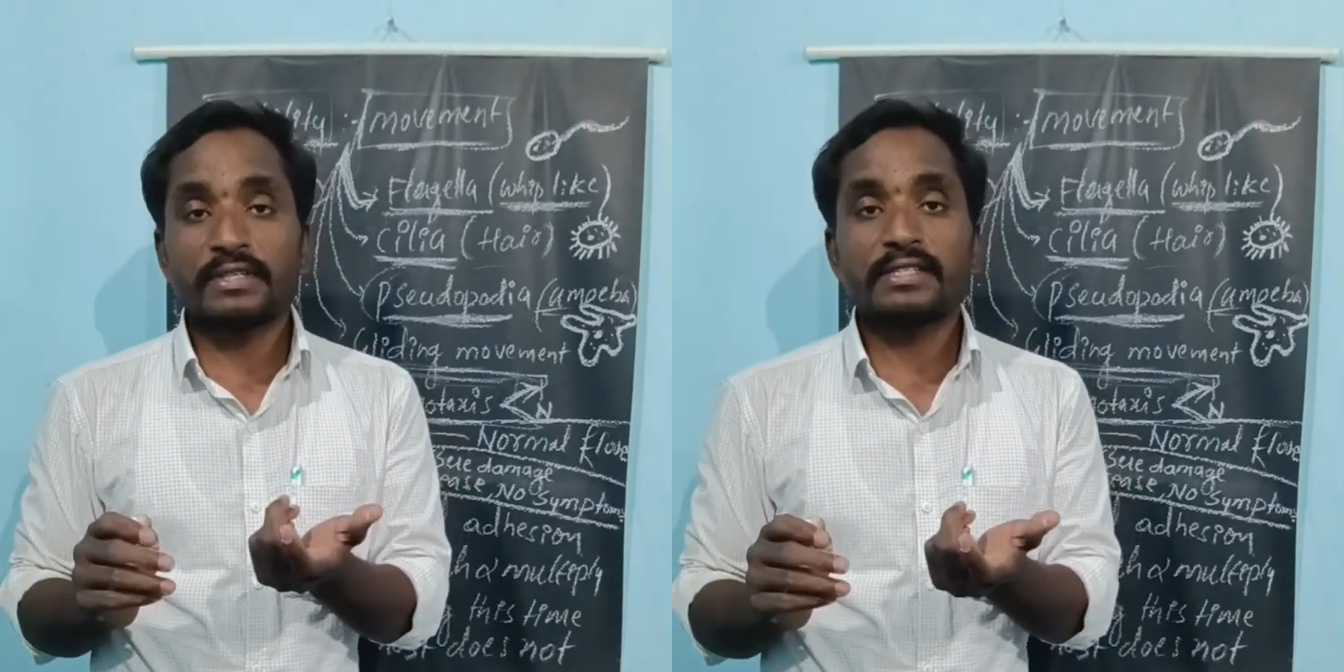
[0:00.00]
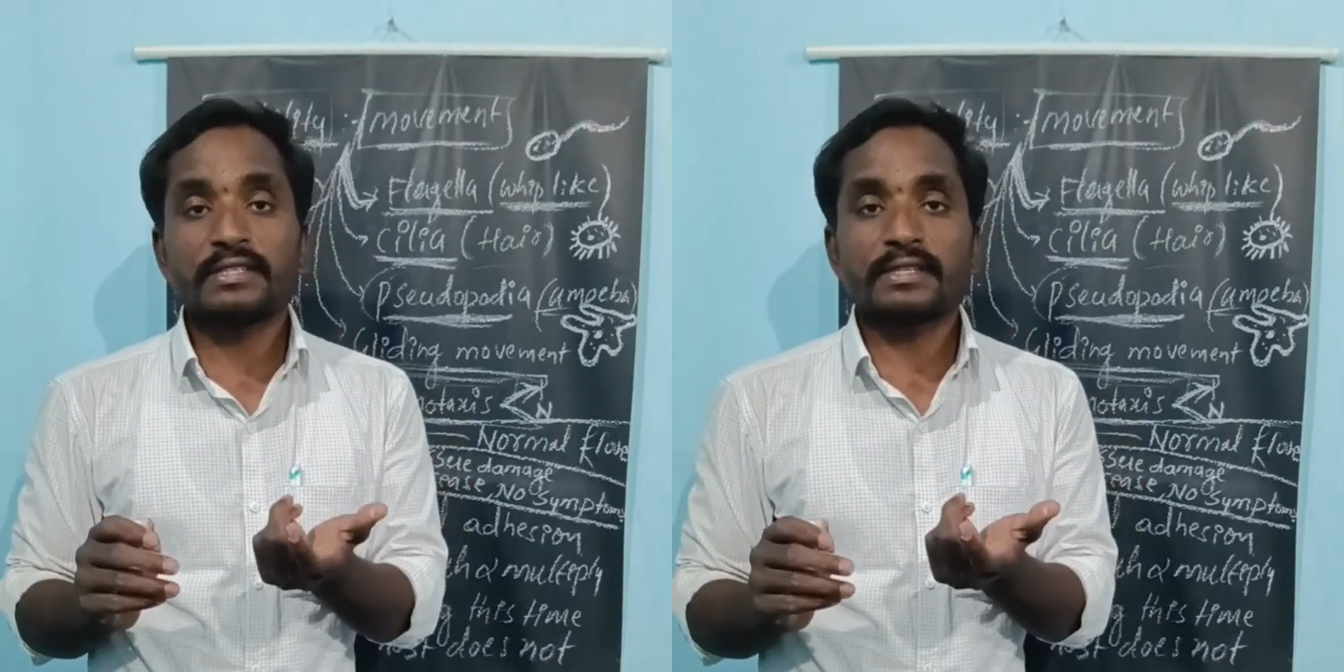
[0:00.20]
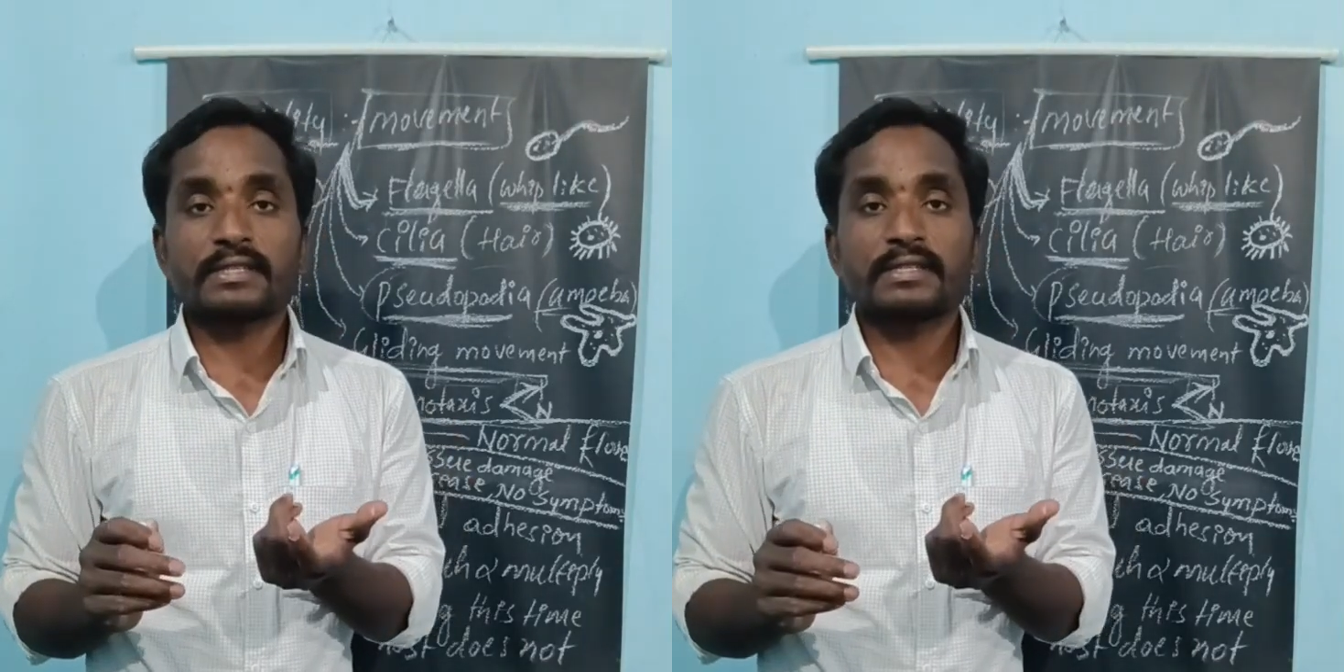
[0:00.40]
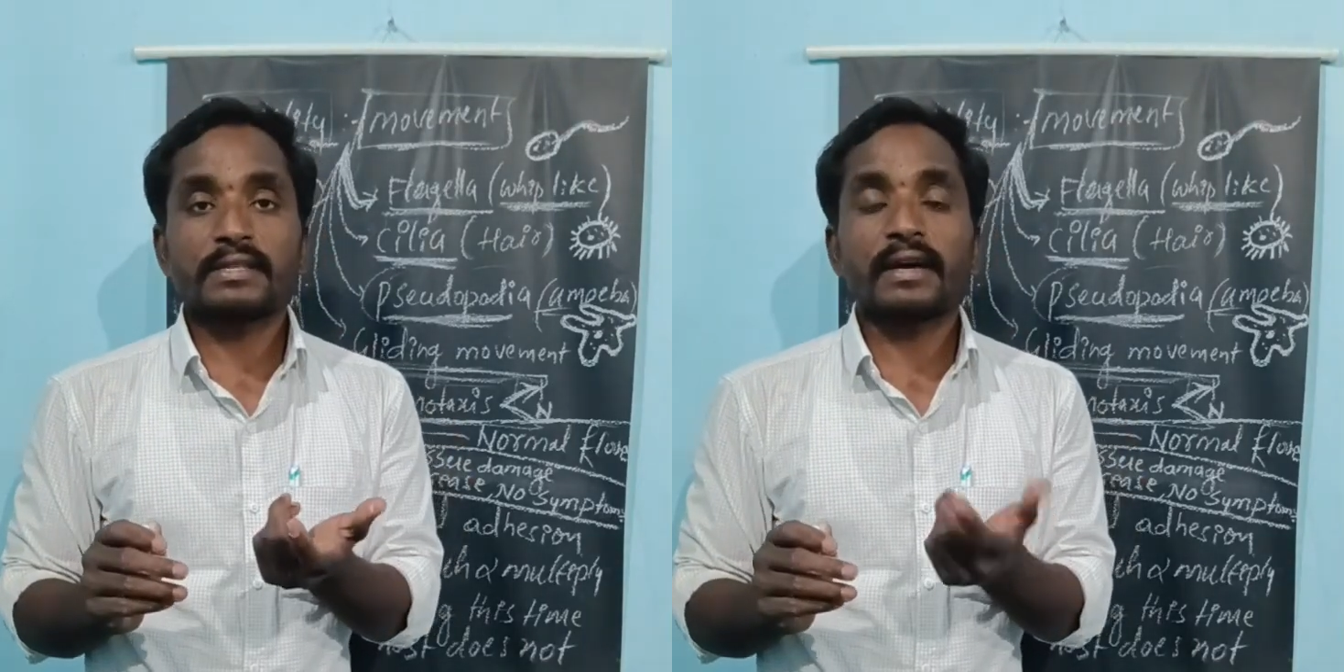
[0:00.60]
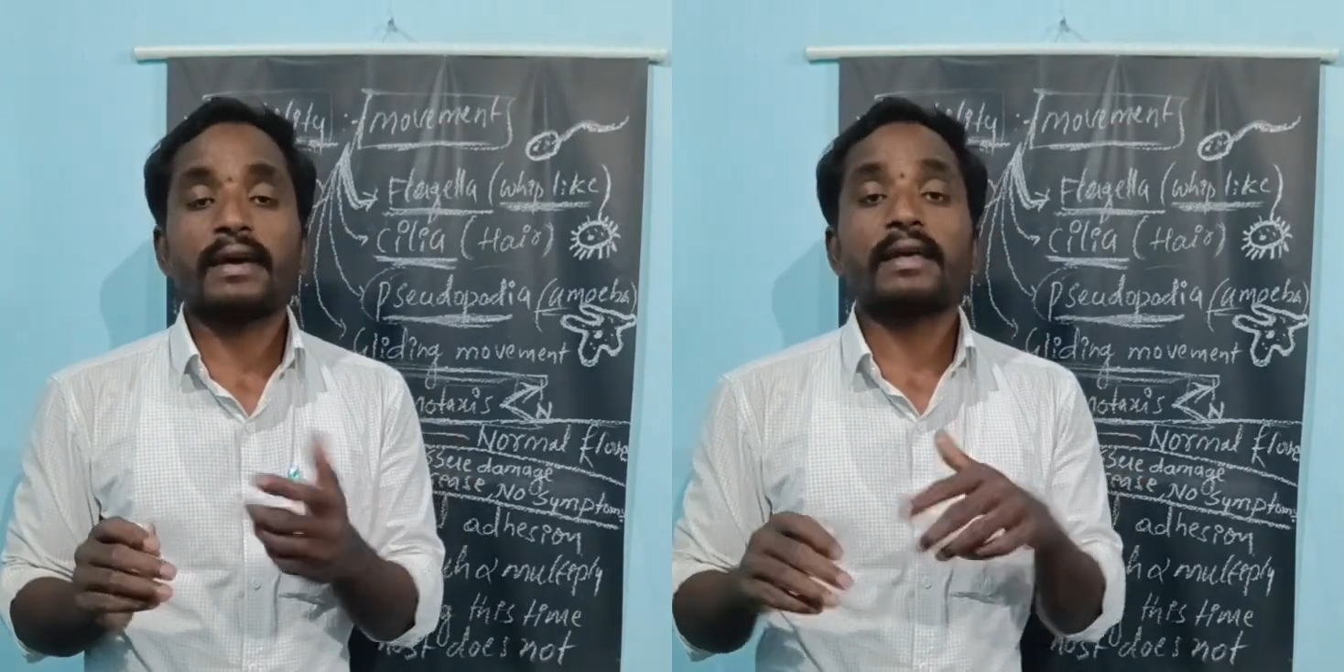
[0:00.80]

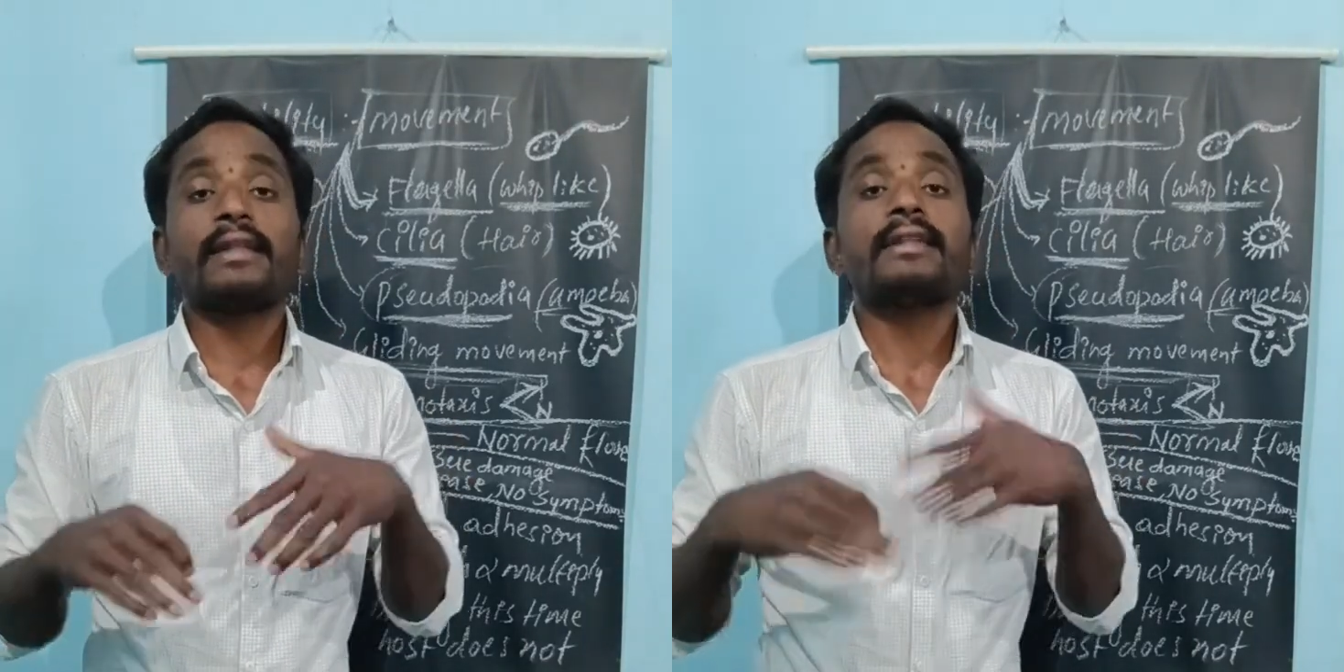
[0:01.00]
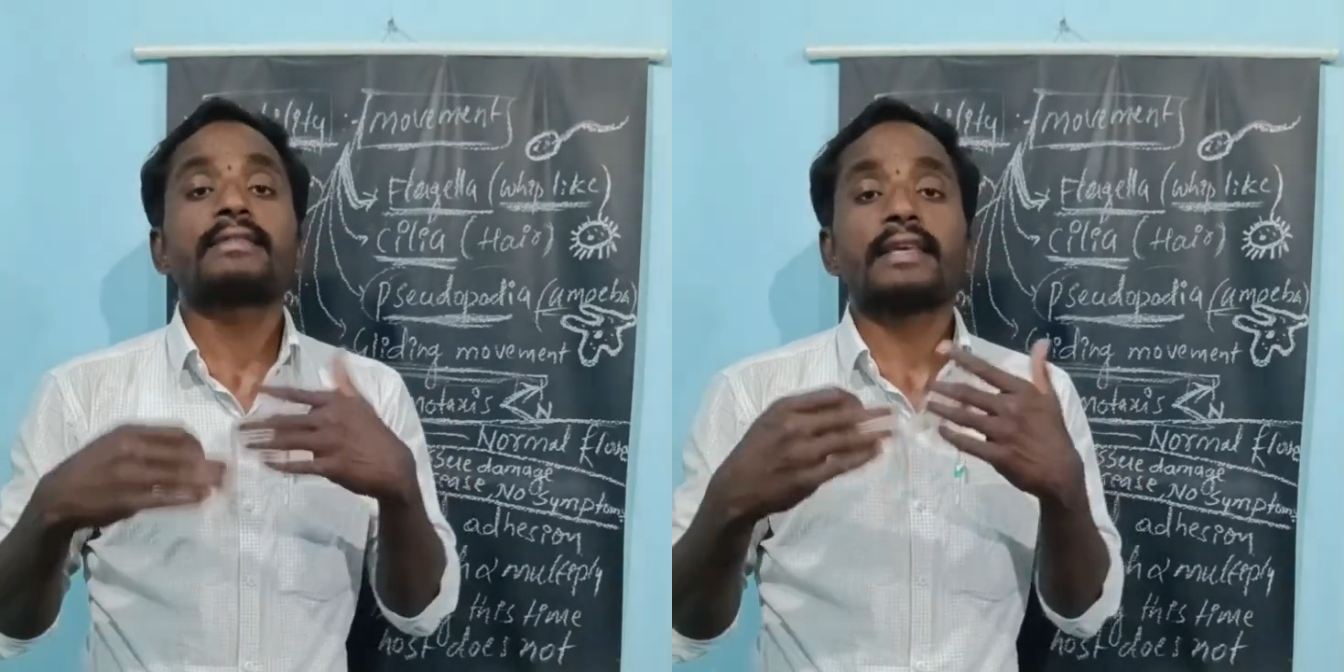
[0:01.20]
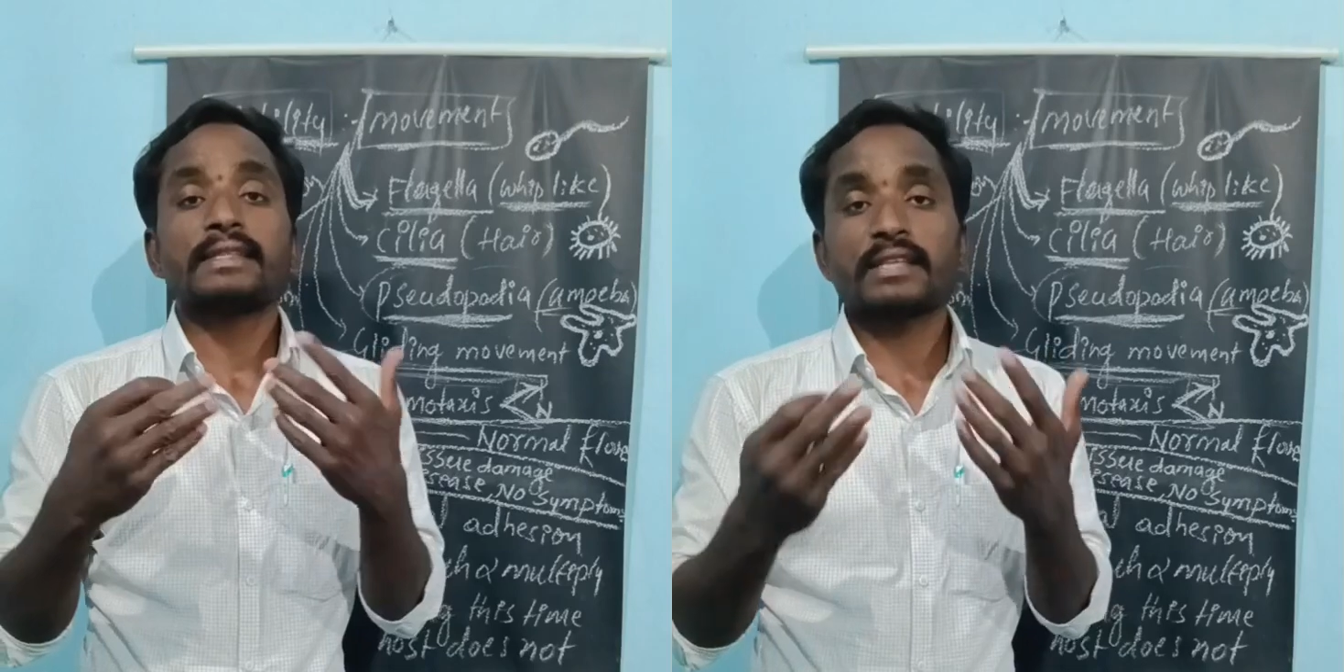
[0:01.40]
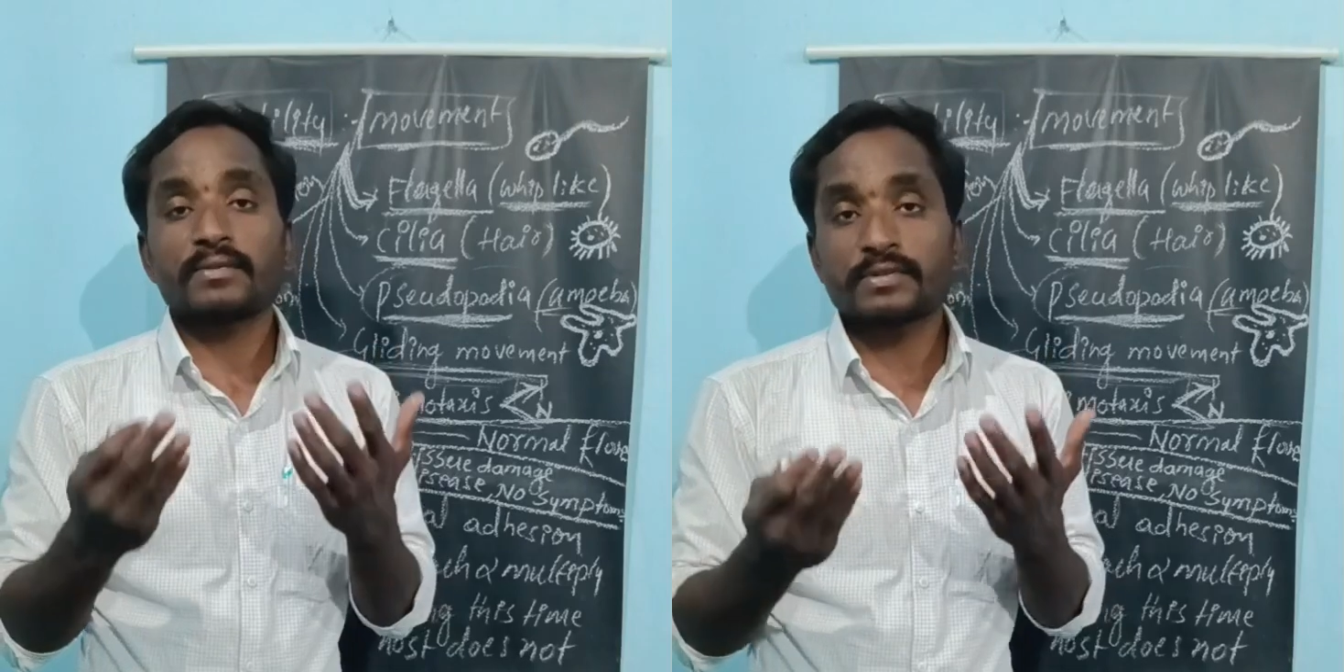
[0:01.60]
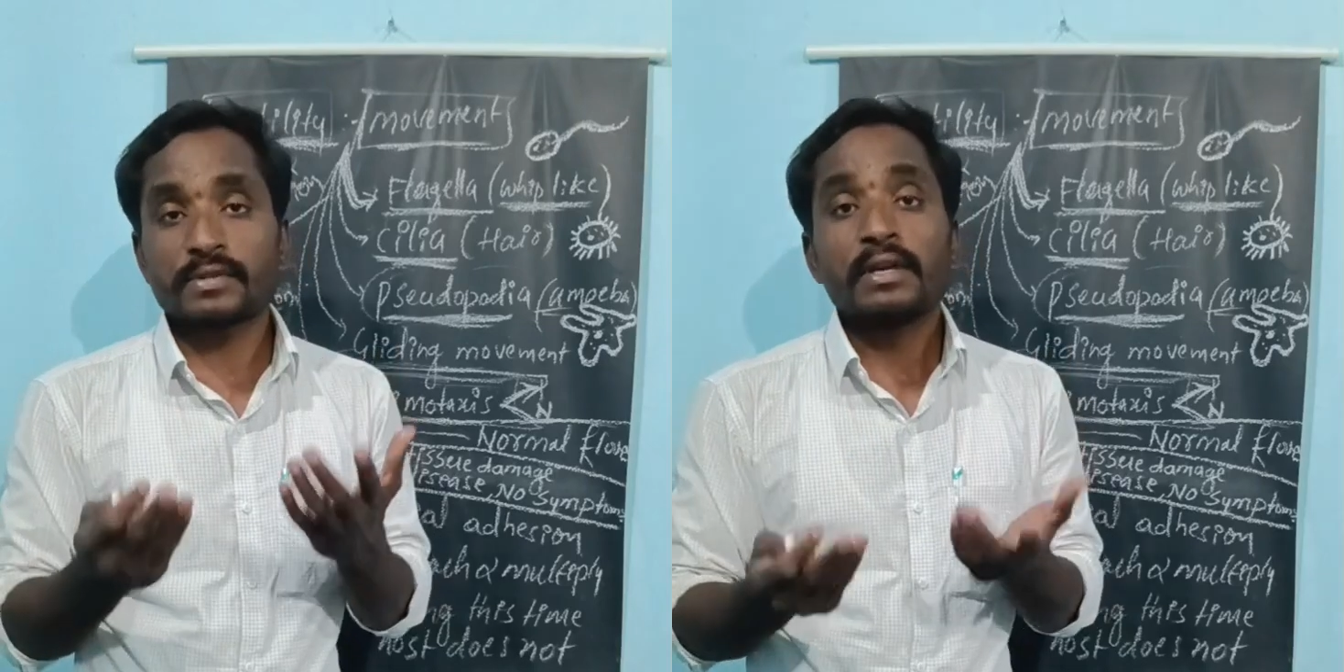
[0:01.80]
diseases or any signs of